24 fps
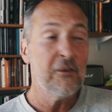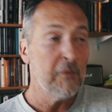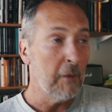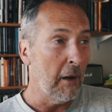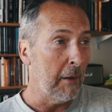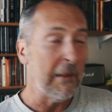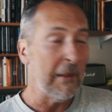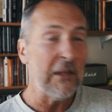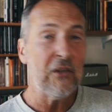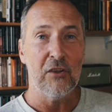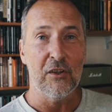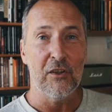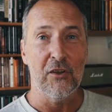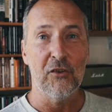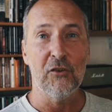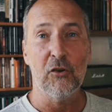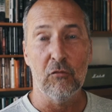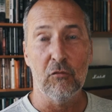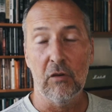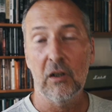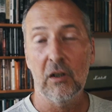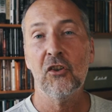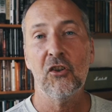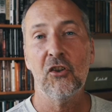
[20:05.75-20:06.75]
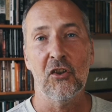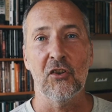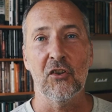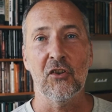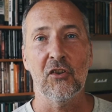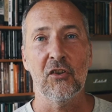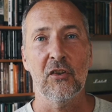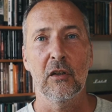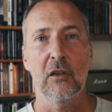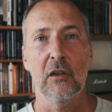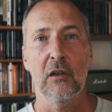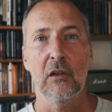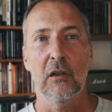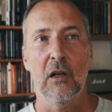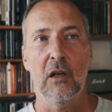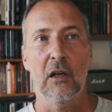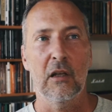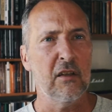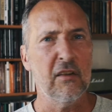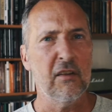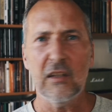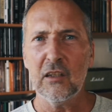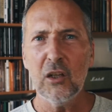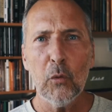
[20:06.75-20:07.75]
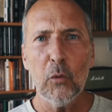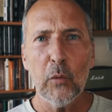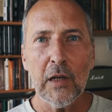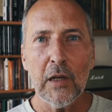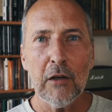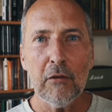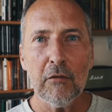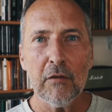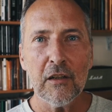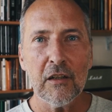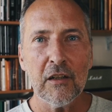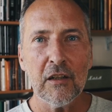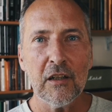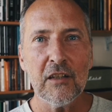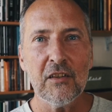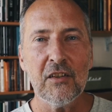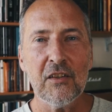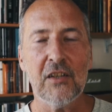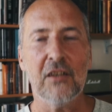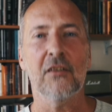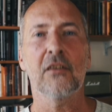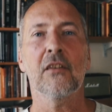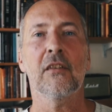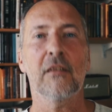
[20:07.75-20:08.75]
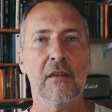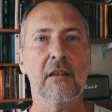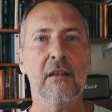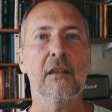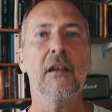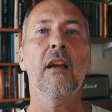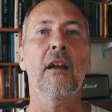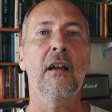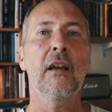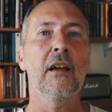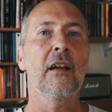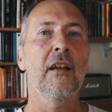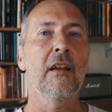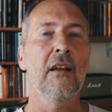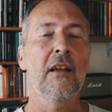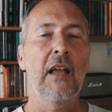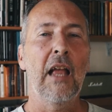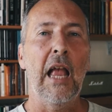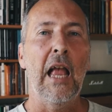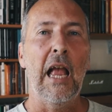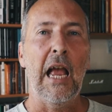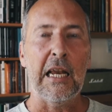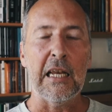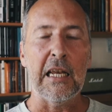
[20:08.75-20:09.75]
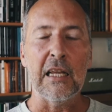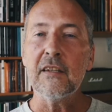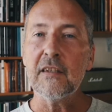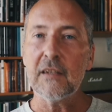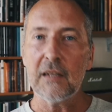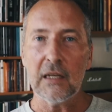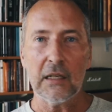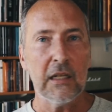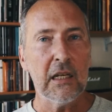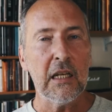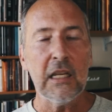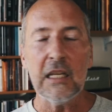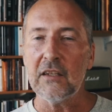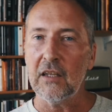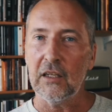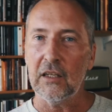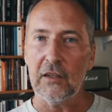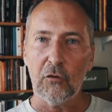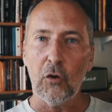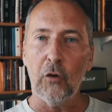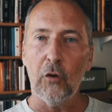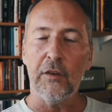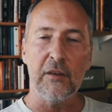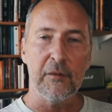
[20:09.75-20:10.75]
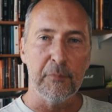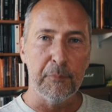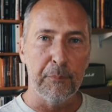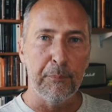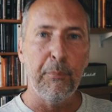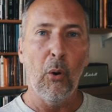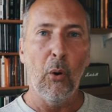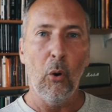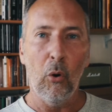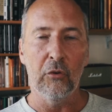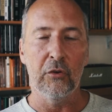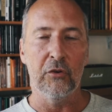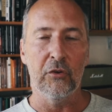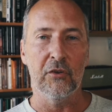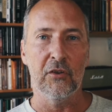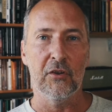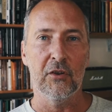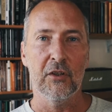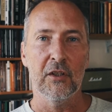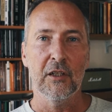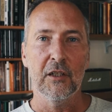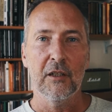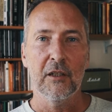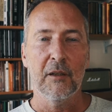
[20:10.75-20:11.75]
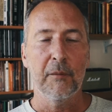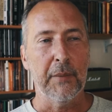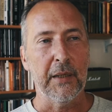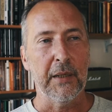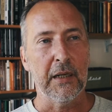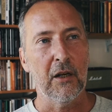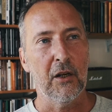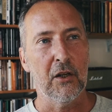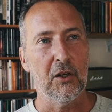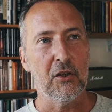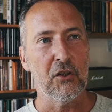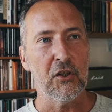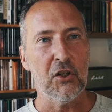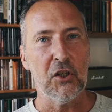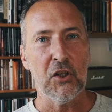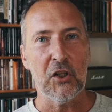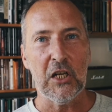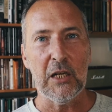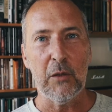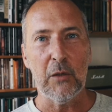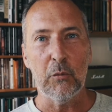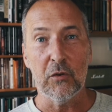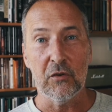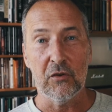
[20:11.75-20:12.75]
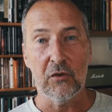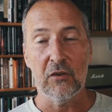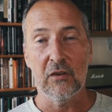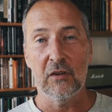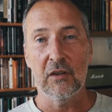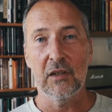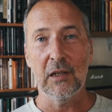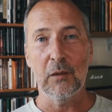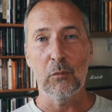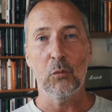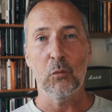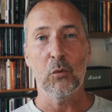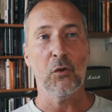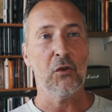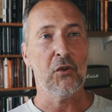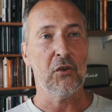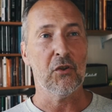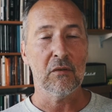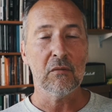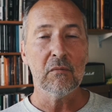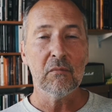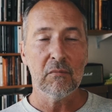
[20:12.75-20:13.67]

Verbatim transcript: I mentioned this to Russians and they said you were here in the 90s I said yeah and it's suddenly it's like you've got this bond because you, it was it was